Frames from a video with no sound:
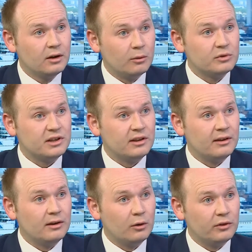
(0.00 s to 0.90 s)
obviously
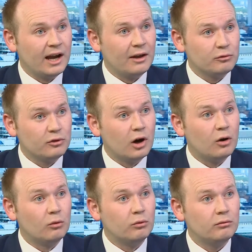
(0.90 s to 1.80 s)
then hold their hand through the
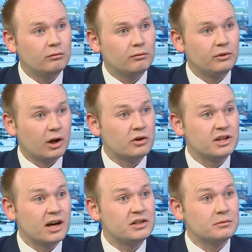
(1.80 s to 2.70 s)
whole
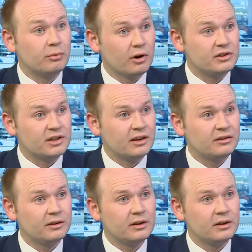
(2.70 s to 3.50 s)
negotiation process.